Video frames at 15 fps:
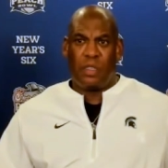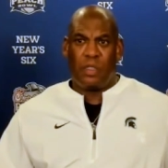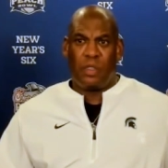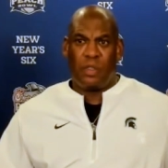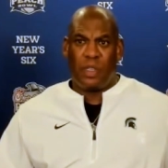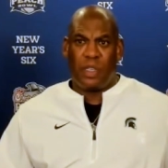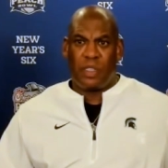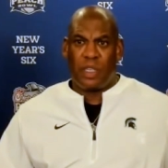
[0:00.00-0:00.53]

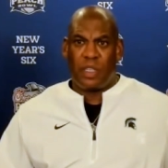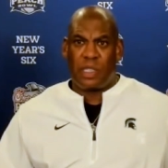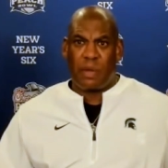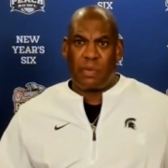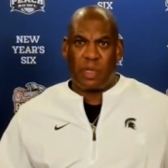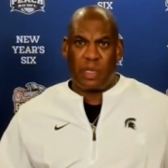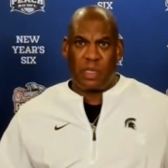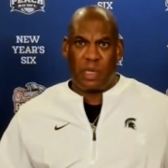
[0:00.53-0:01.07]
it's, it's
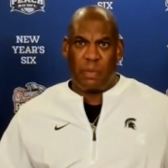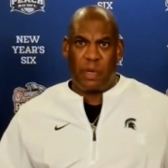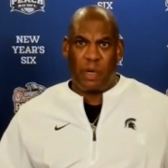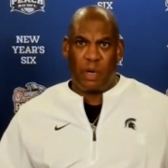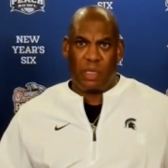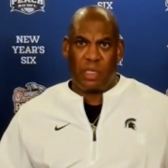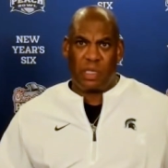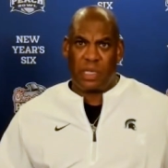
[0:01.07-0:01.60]
something to
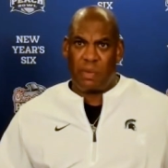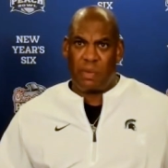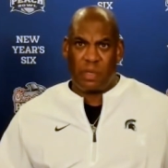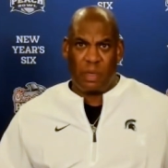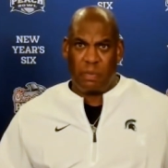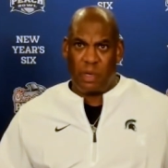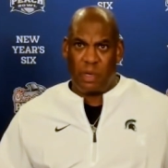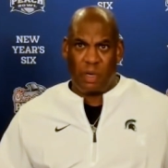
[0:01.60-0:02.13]
build. It's something
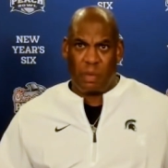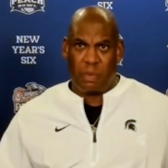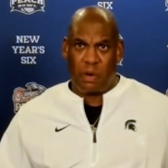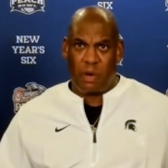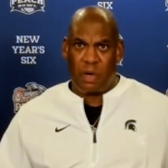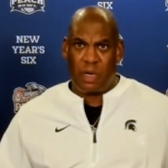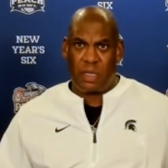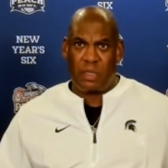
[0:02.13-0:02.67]
to build
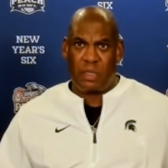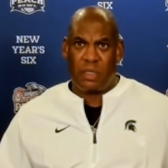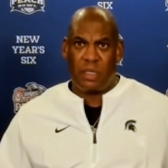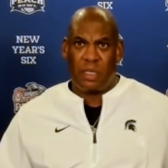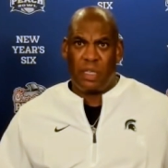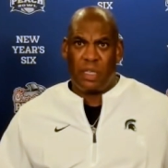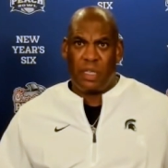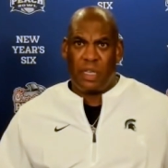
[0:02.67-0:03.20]
upon.
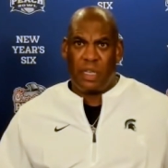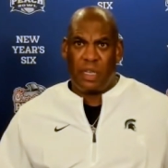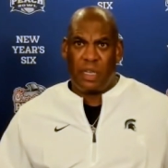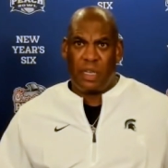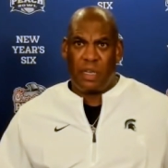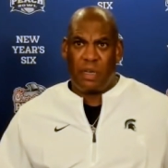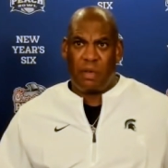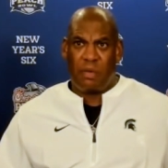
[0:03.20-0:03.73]

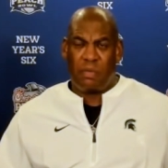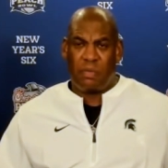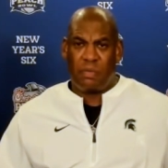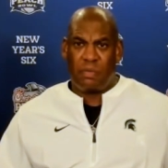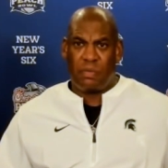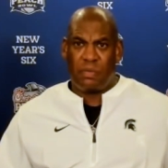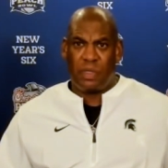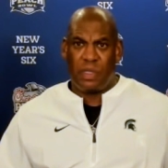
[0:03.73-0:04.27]

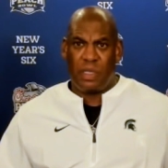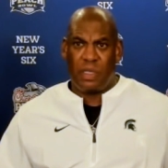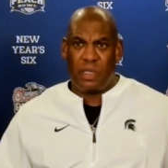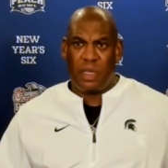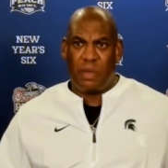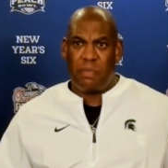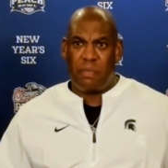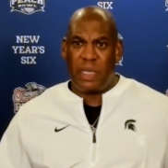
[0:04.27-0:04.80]
Um, it,
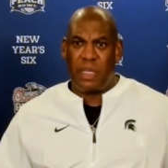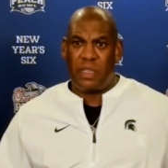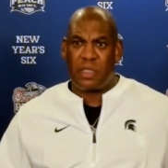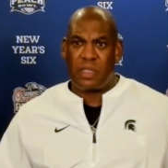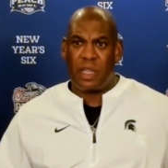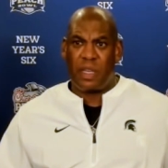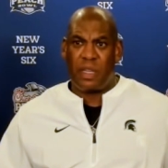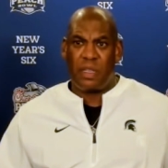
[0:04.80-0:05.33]
it,
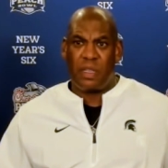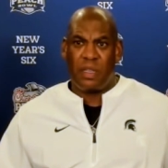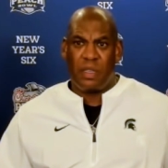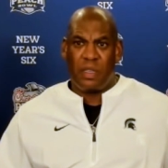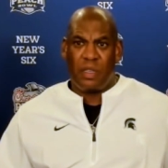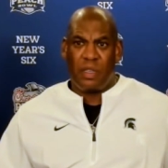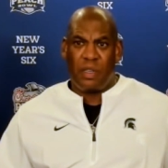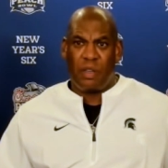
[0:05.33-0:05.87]
means that
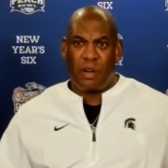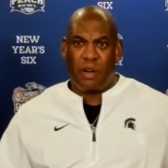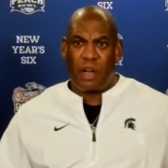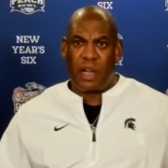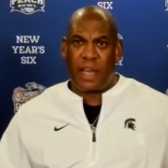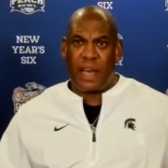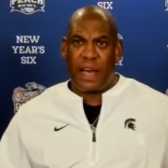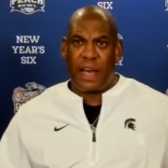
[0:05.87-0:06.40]
you know
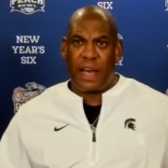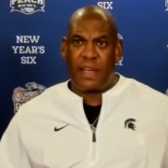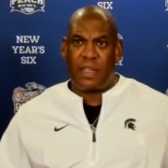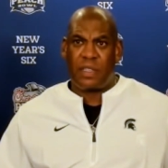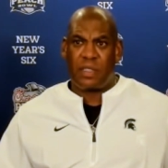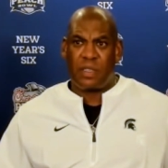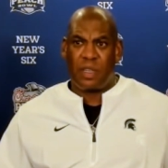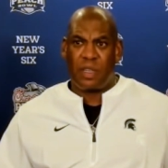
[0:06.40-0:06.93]
our
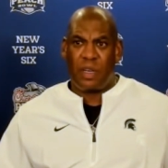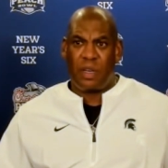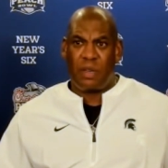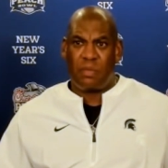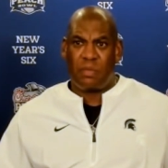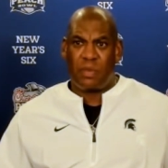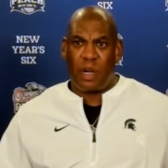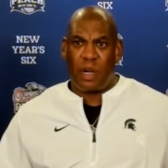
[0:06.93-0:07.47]
guys,
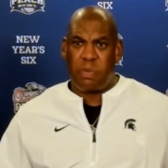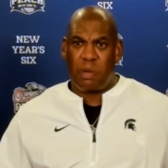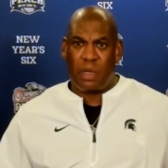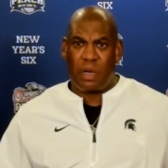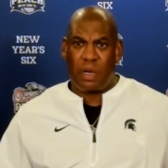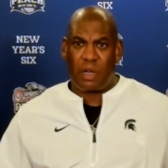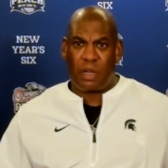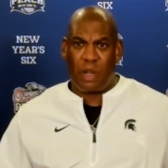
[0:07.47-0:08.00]
um, our
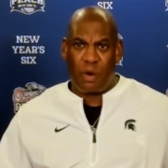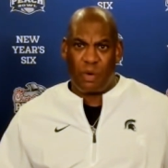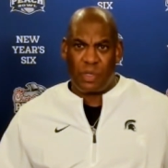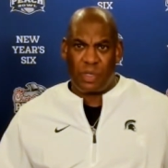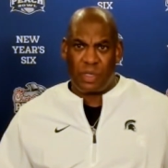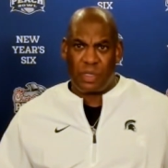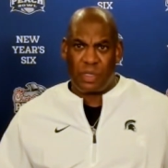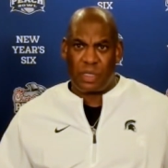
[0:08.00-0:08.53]
our
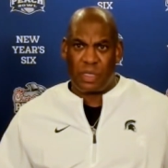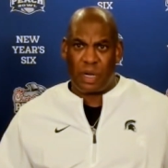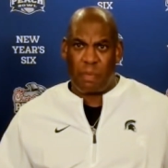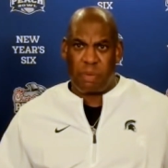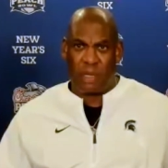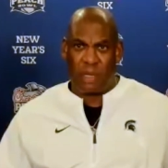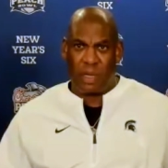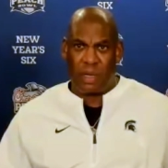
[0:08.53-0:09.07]
coaches, and our
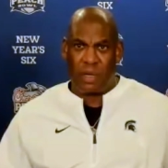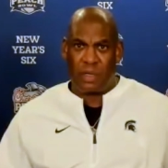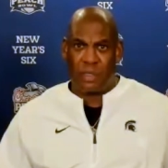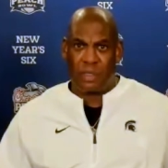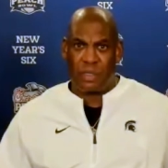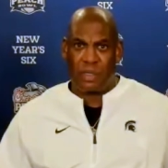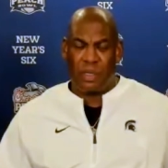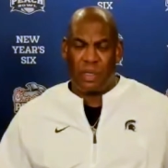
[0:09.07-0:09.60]

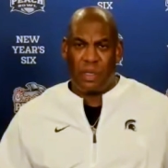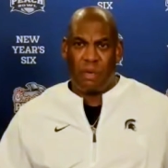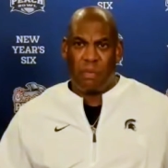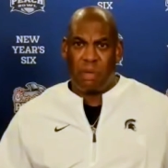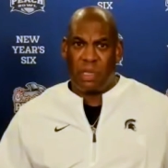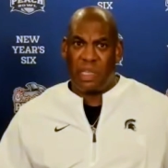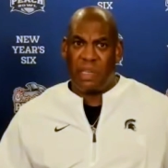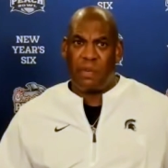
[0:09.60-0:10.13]
players
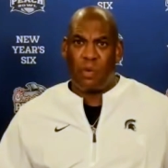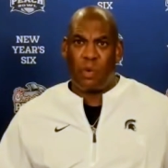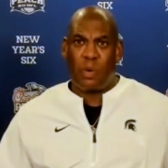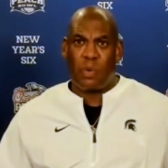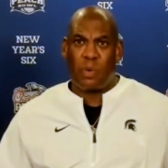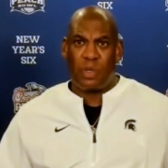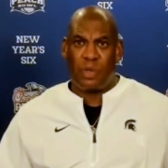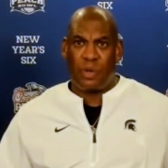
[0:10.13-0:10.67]
believe in what
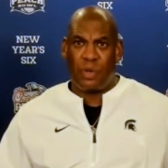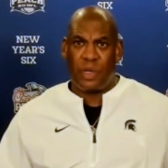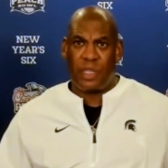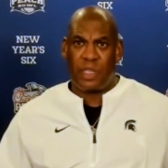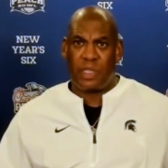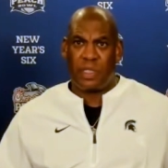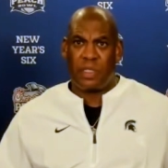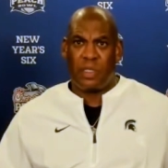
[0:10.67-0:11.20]
we're
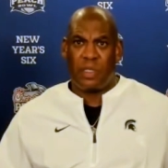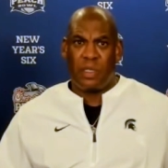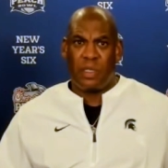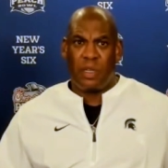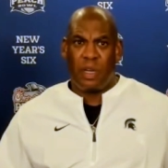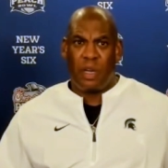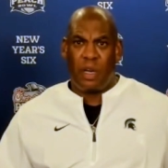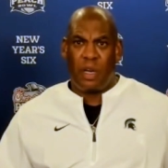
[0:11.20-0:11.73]
doing,
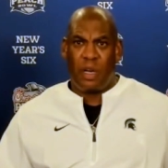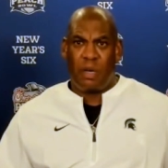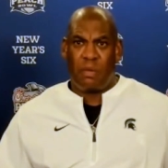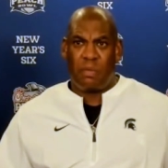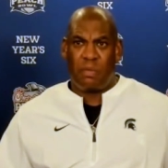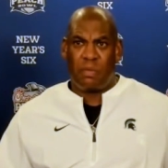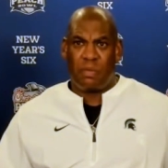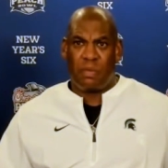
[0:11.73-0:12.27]

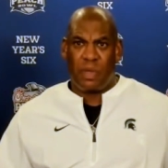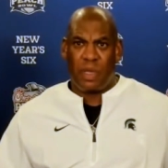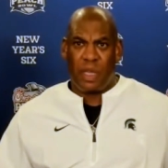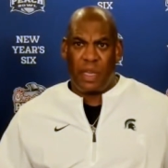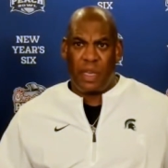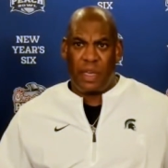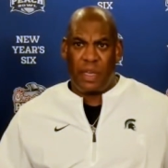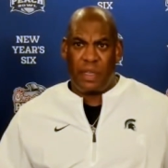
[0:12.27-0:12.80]
um,
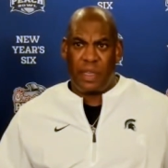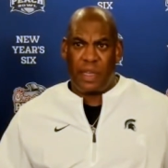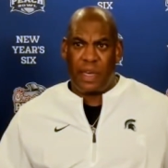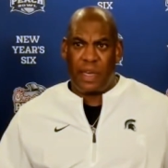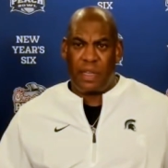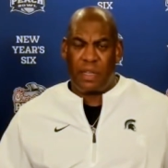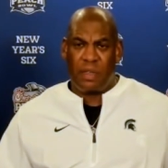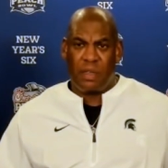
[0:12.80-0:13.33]
and
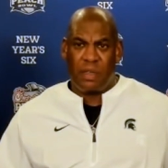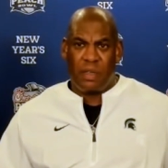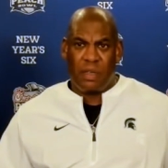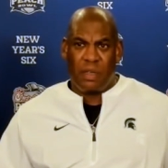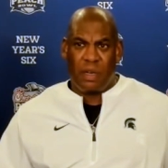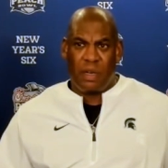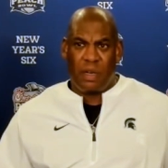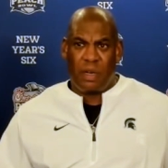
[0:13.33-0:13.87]
that
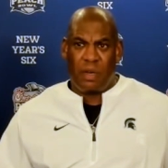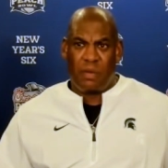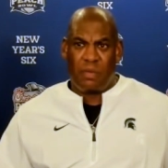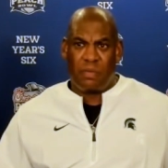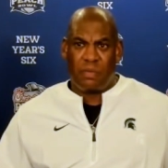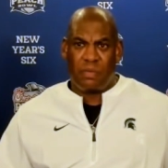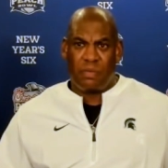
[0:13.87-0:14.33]
um,